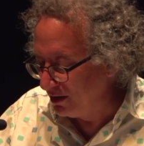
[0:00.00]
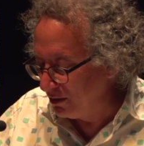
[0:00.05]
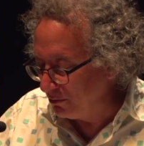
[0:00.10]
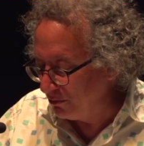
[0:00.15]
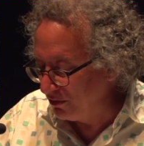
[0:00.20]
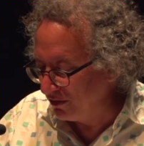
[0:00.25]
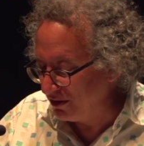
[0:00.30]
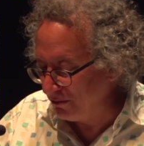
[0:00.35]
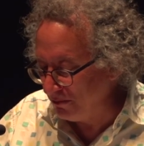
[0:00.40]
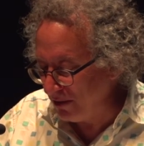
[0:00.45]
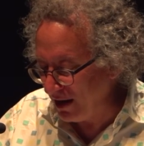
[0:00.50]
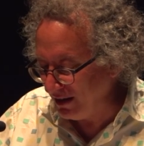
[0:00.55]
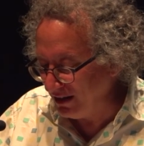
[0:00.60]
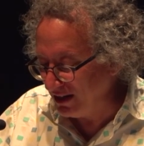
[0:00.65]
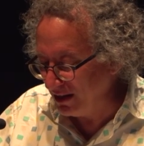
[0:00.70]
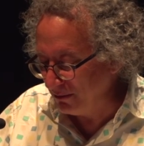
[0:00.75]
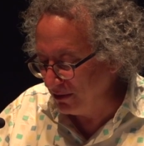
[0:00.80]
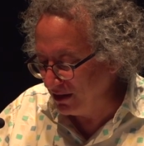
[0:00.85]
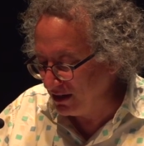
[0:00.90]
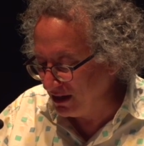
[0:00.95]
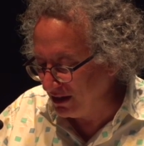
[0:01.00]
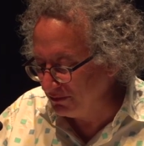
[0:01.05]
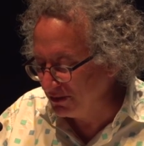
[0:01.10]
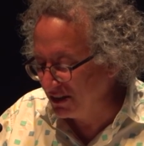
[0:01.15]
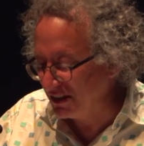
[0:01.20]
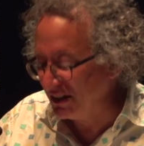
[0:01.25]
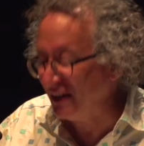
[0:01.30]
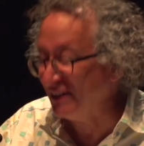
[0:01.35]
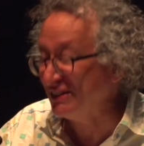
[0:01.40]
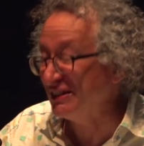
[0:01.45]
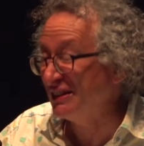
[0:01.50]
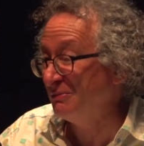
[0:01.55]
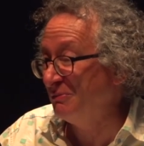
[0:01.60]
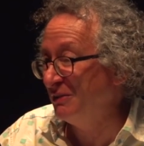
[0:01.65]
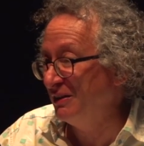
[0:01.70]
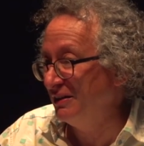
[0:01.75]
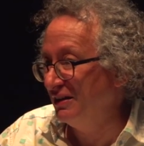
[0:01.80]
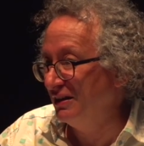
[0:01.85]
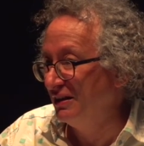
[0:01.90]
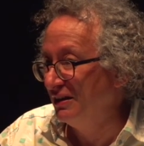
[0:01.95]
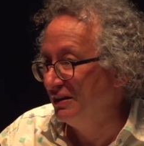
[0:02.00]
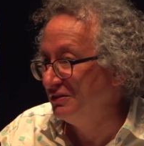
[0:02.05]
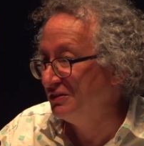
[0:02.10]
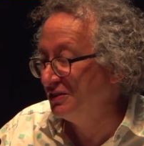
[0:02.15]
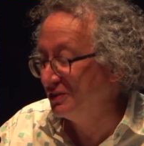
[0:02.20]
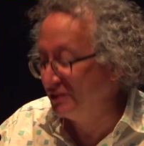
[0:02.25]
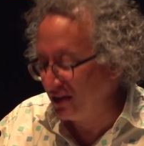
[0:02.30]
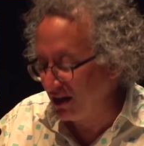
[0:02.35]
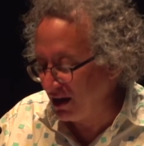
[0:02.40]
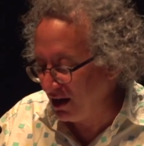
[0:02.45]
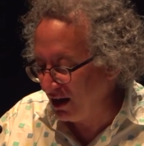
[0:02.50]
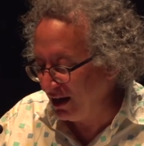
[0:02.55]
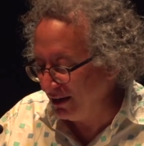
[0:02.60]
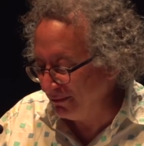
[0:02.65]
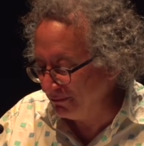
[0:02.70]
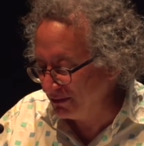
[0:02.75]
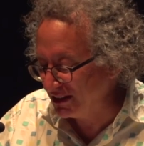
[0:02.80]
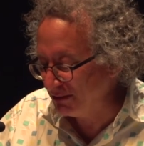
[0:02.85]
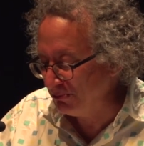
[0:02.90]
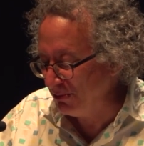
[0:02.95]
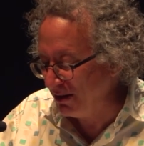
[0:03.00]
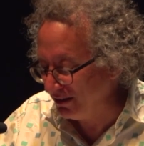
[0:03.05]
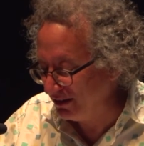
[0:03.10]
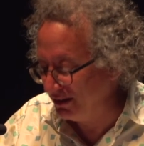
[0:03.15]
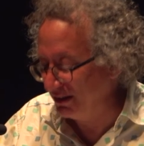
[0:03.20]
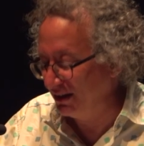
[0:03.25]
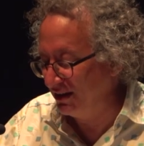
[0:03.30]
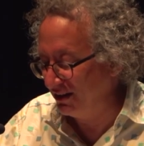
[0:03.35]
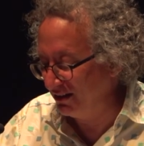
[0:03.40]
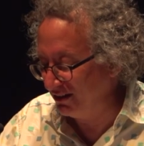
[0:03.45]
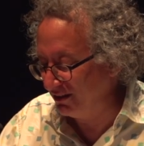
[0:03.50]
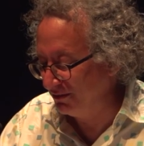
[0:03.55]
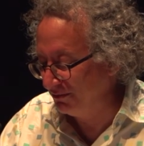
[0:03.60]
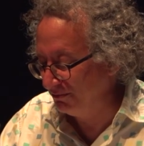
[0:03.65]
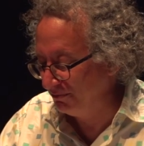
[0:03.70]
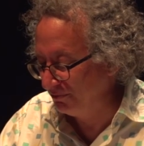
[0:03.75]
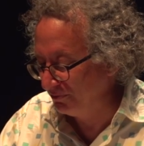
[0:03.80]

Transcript: where the painting becomes a testament to time spent together.